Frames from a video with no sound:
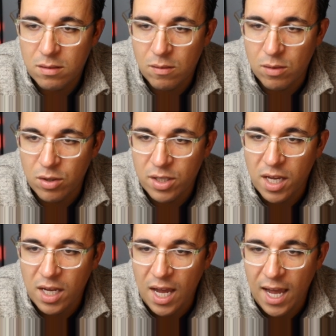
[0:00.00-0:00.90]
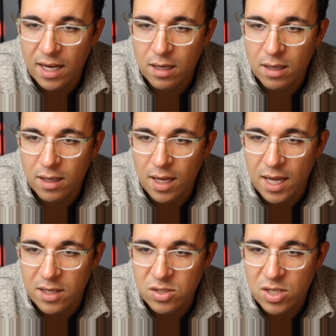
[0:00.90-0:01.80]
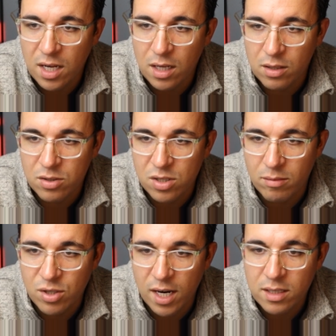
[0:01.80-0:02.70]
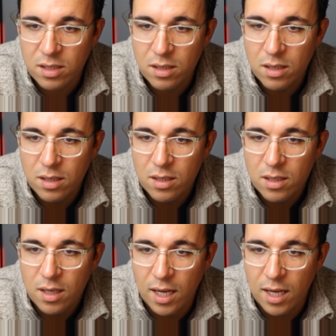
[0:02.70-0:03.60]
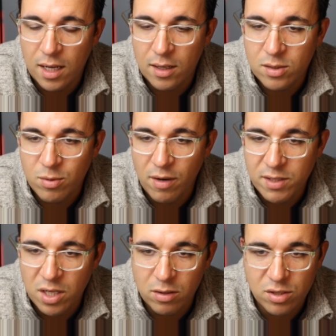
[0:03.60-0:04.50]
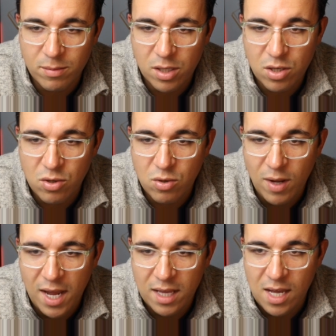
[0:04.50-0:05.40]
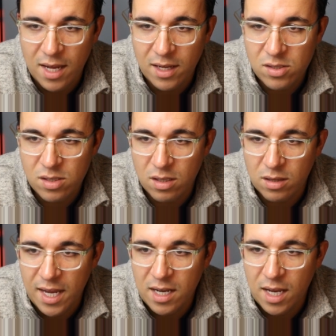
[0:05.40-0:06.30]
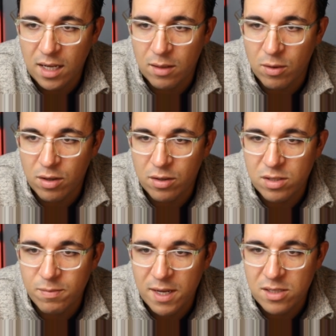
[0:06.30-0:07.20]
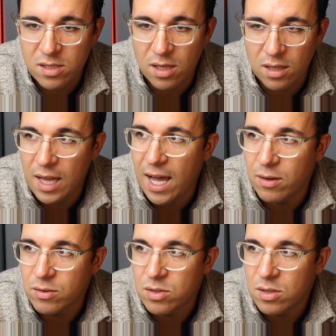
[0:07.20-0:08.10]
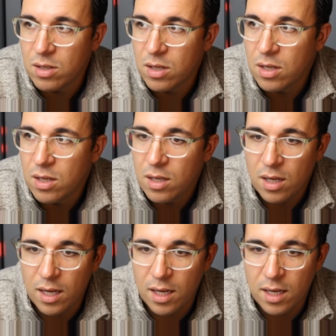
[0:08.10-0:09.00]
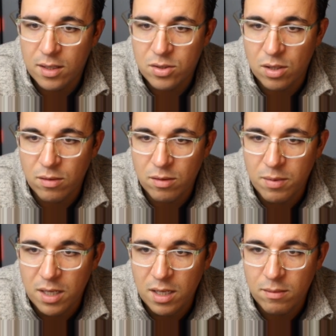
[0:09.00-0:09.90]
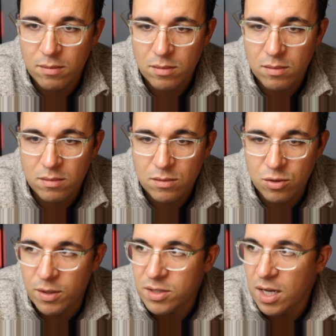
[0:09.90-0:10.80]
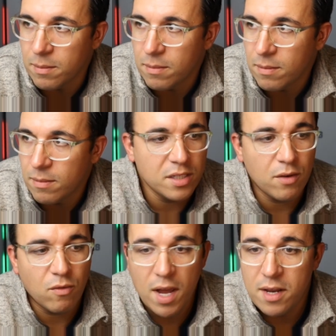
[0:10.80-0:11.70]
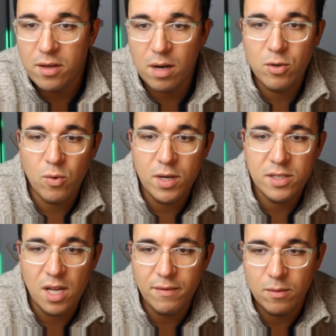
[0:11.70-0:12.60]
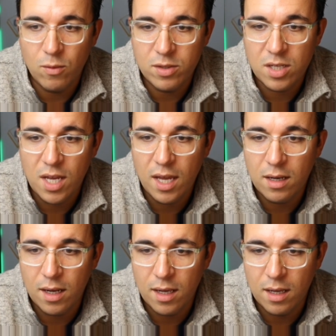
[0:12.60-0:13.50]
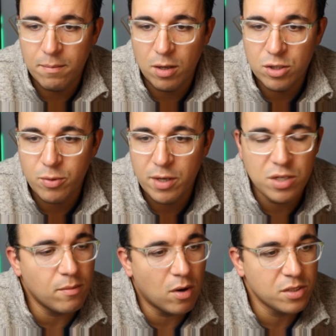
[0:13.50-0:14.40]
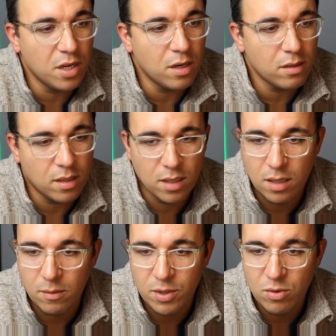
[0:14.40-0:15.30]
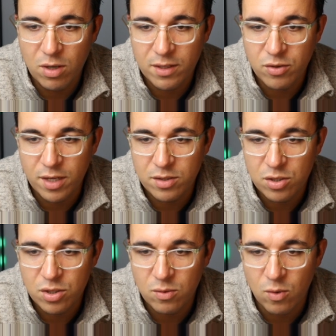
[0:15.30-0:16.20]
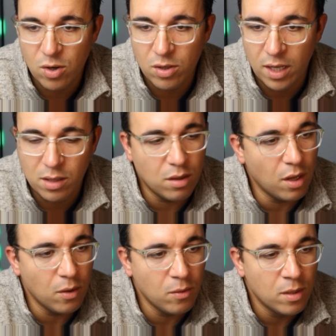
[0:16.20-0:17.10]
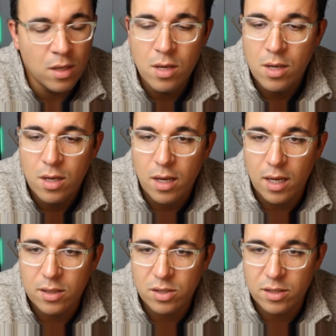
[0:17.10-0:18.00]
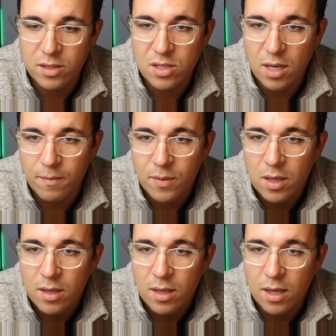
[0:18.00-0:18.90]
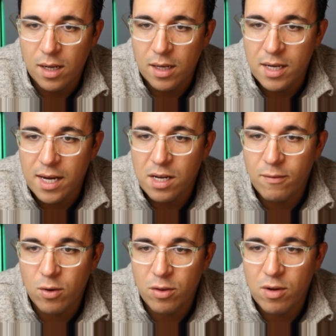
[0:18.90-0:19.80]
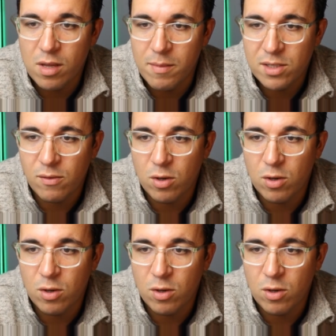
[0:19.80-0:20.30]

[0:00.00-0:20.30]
we're looking at a singular subject. Uh, so when you have a singular subject, you do add the S. Landing on one of the good spaces allows. Uh, so it would be choice A get right into number 27. Once again, uh, punctuation marks here, uh, and we do have a transition word like though. Uh, so let's see. Uh, in 1943, the midst of World